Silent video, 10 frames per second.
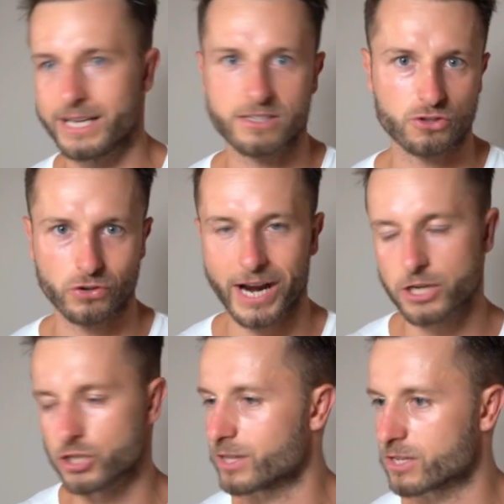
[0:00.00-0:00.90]
It's a
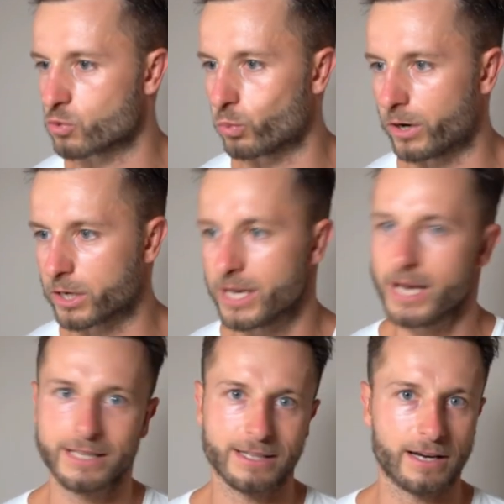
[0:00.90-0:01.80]
trash, it doesn't work.
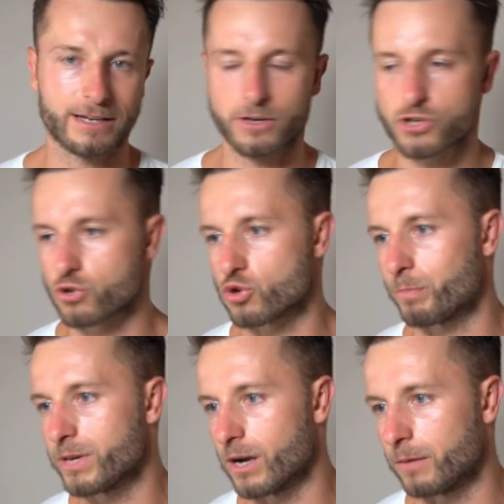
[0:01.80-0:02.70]
Then there is also
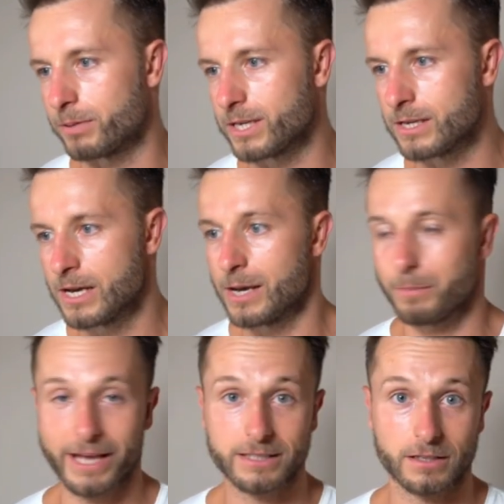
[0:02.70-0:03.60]
PRP,
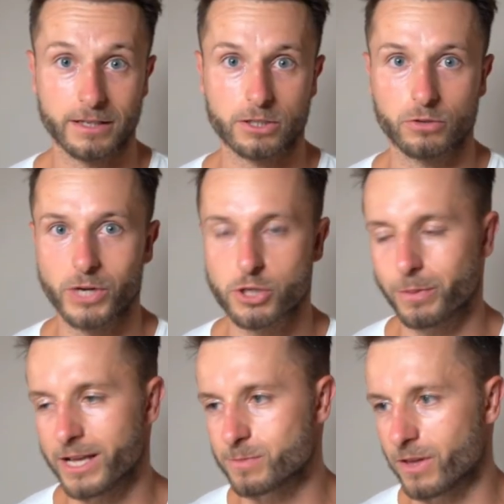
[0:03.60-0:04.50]
platelet-rich
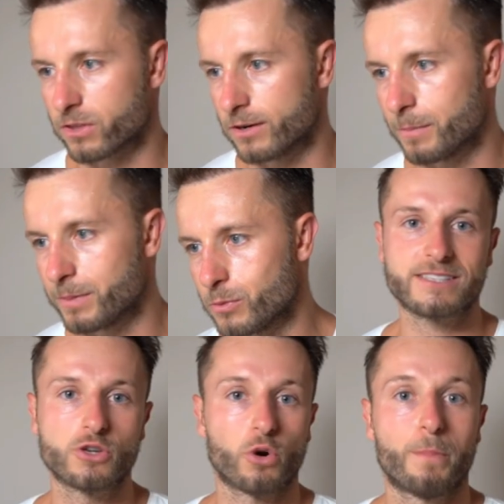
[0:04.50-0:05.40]
plasma therapy.
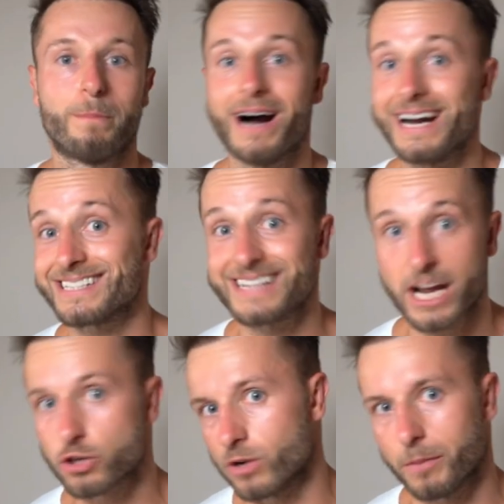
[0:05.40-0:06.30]
It's your body's
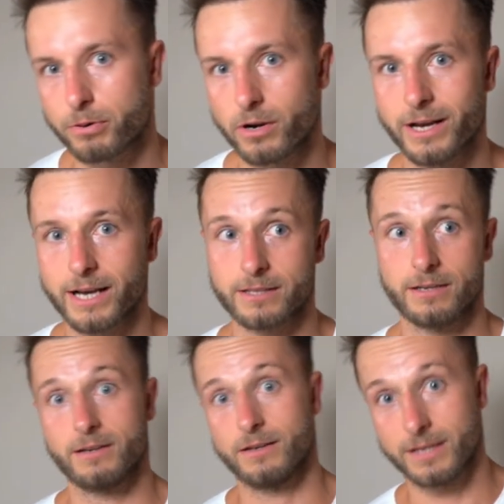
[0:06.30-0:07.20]
natural product.
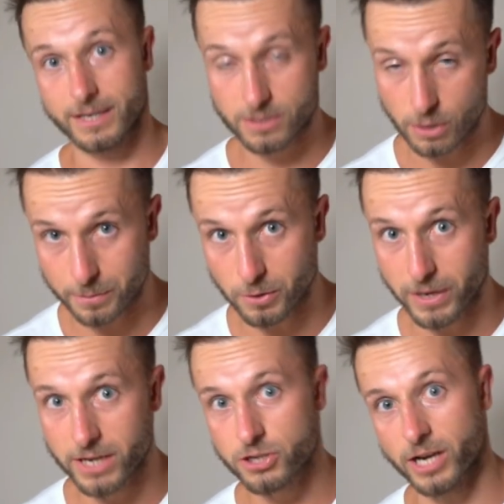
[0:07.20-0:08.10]
It's gonna be
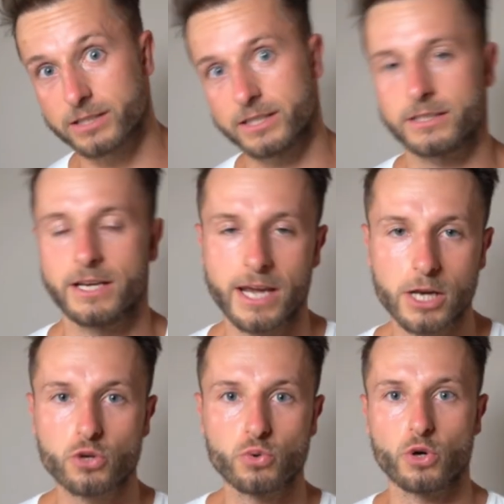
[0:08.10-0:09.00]
re-injected
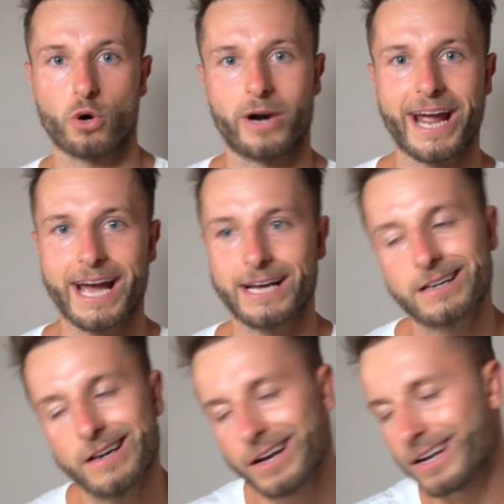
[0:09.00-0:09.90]
into your
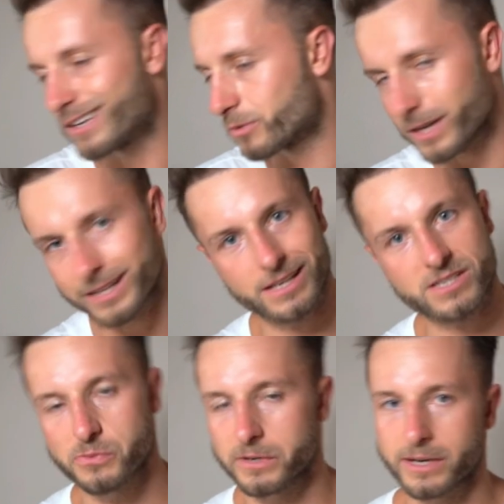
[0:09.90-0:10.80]
head. It really
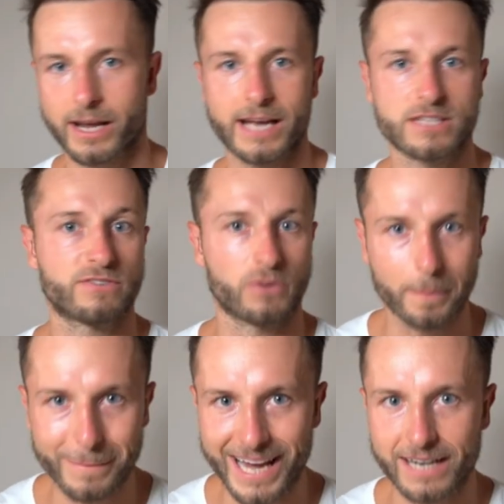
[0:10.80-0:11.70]
doesn't work, guys, for
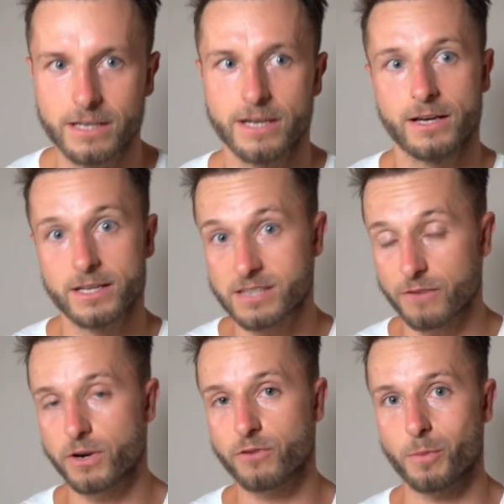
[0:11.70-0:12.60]
men
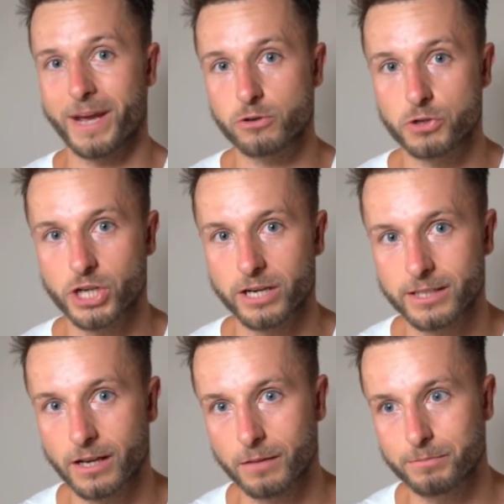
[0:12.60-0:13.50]
suffering from
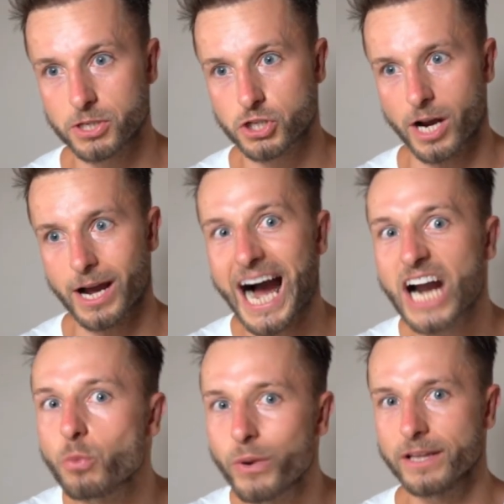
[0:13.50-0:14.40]
androgenetic alopecia,
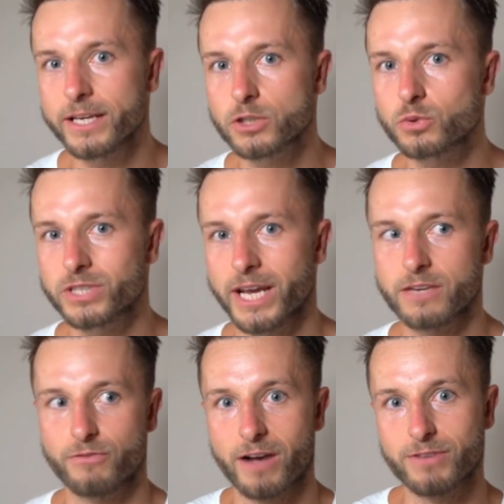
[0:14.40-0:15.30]
unwilling to take
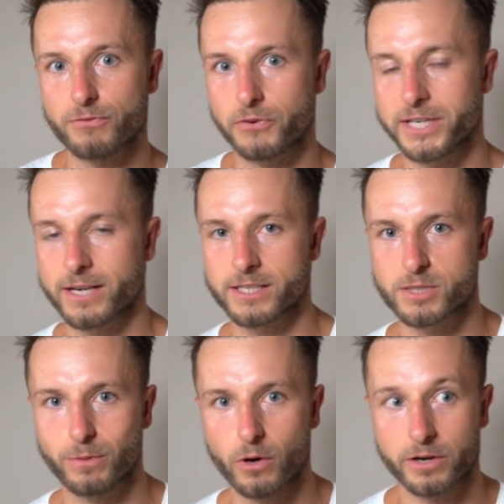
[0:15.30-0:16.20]
5-alpha reductase
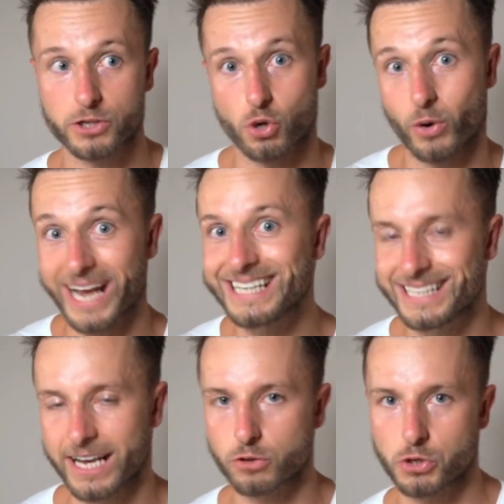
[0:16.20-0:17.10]
blockers or
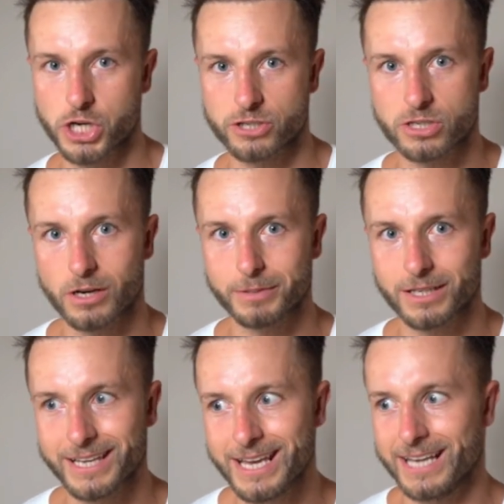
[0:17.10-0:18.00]
anti-androgens
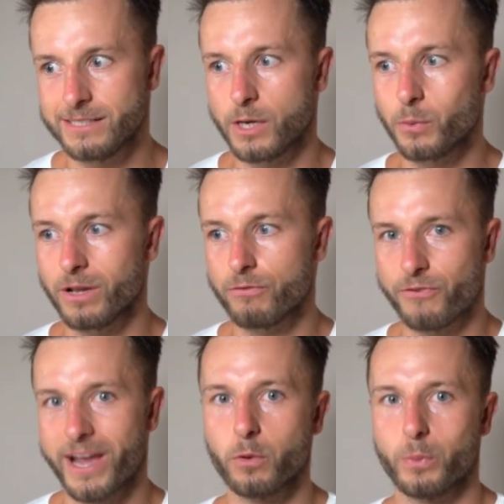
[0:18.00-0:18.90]
topically, they will
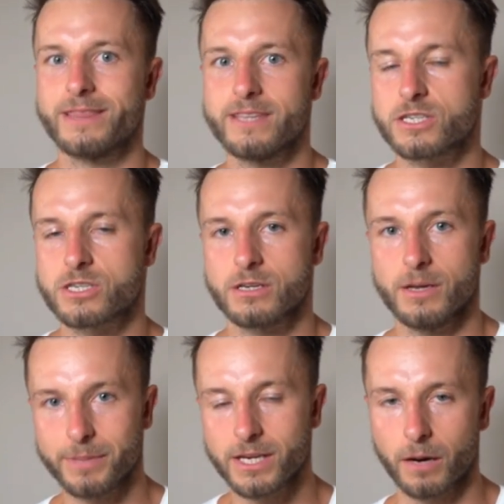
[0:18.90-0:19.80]
fail with this
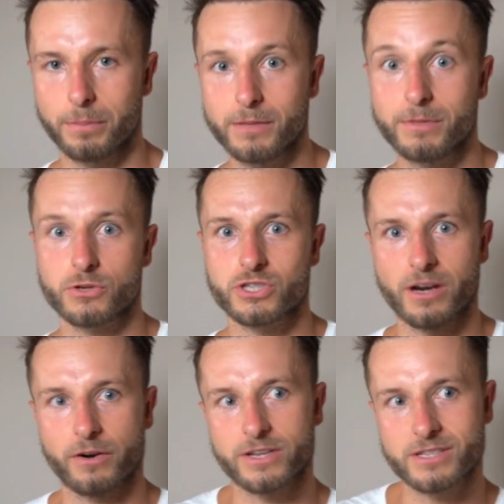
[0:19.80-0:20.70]
PRP because
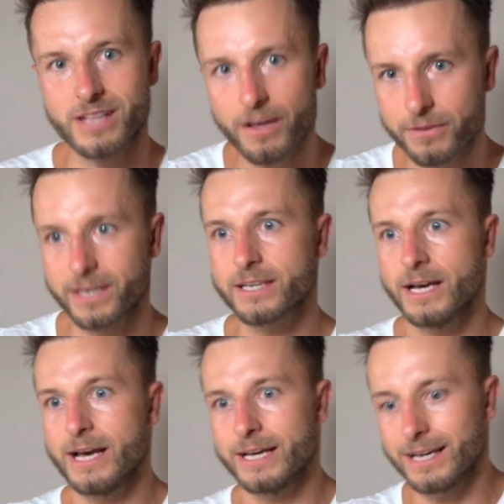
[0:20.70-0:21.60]
there is nothing
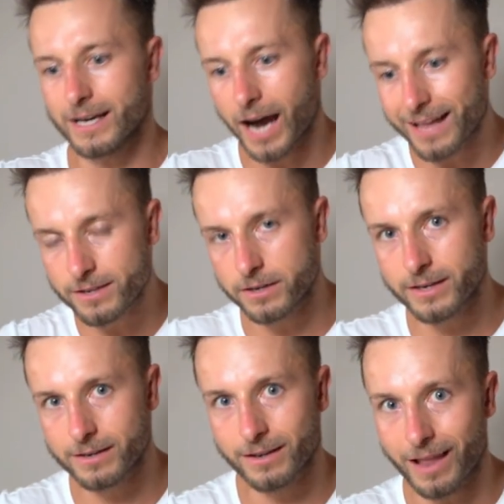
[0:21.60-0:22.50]

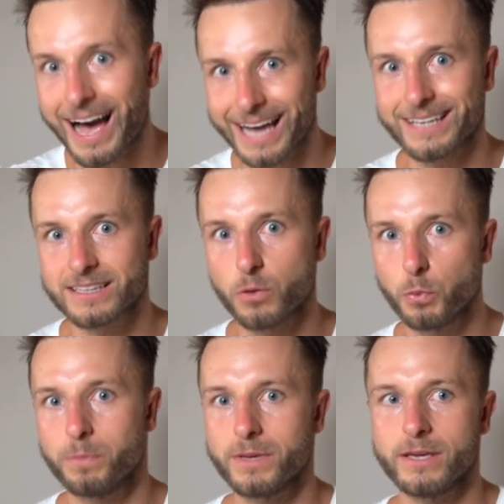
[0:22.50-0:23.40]
underlying that
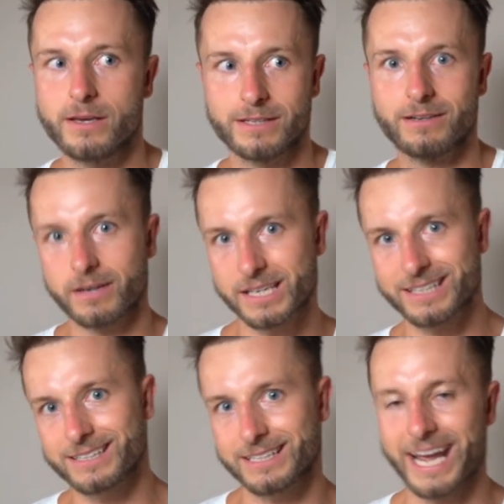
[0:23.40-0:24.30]
would be
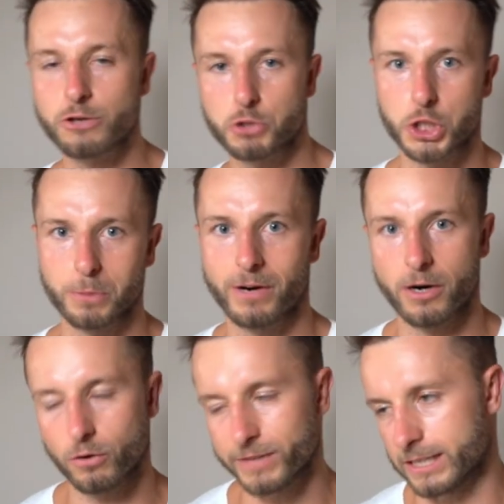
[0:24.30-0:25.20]
targeting that androgen
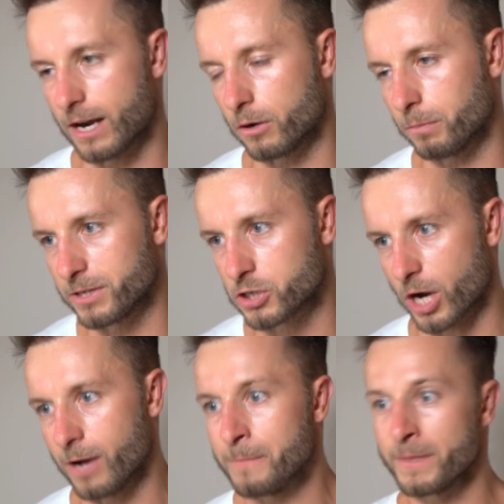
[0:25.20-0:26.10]
part of that
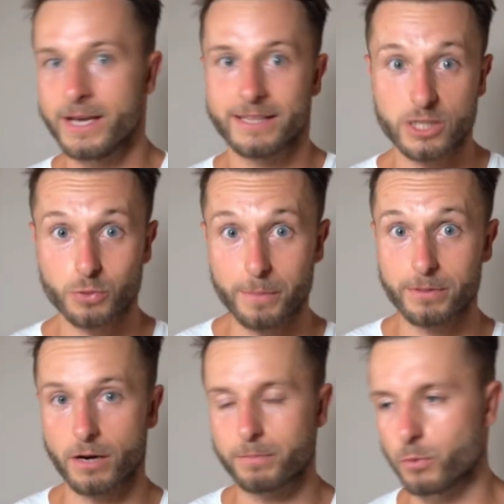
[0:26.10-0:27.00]
alopecia. That's why
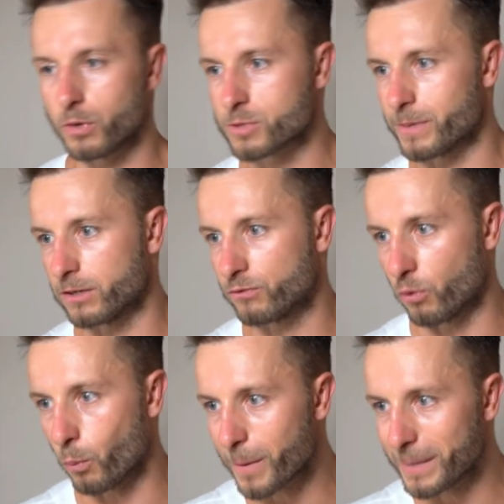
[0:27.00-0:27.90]
PRP works better
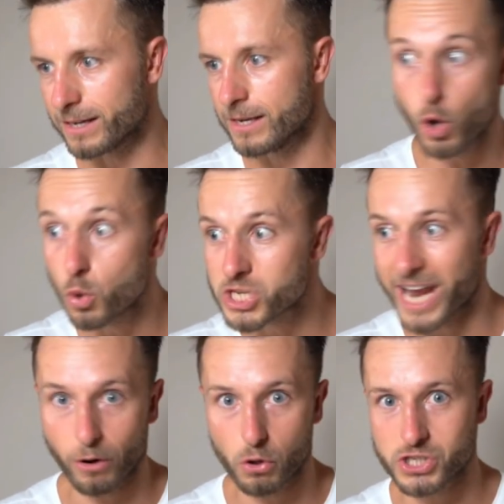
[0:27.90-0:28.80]
for women whose
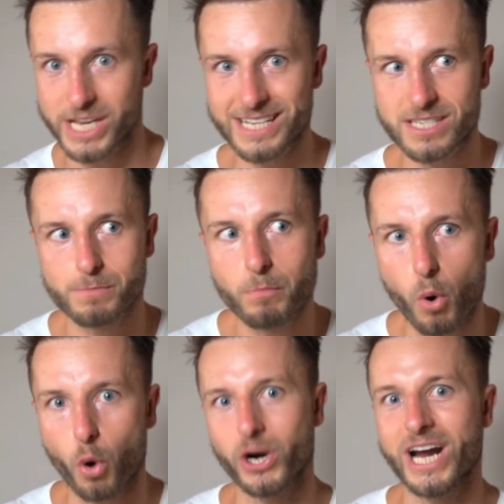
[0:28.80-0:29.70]
hair loss is
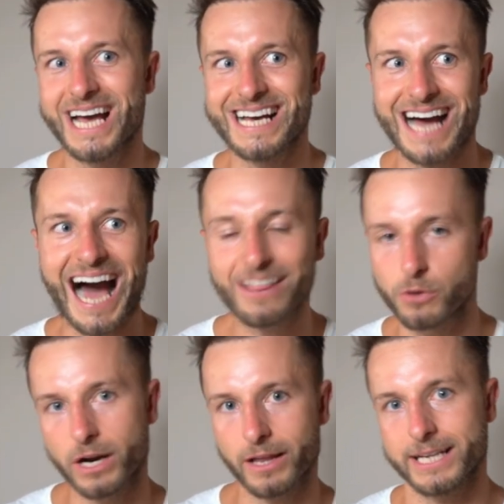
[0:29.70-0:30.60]
more
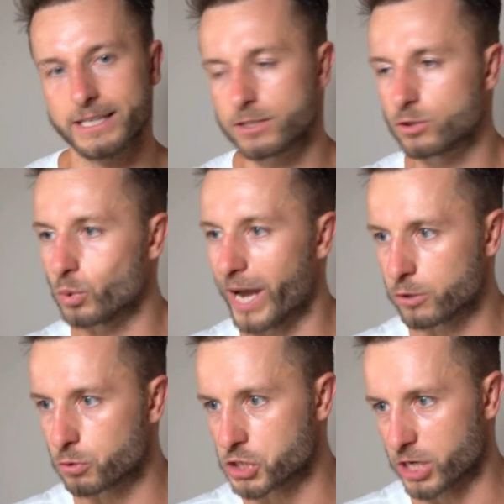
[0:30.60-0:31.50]
unrelated to
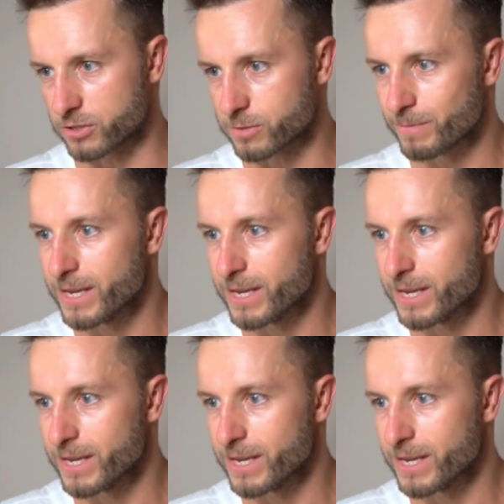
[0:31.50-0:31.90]
androgens.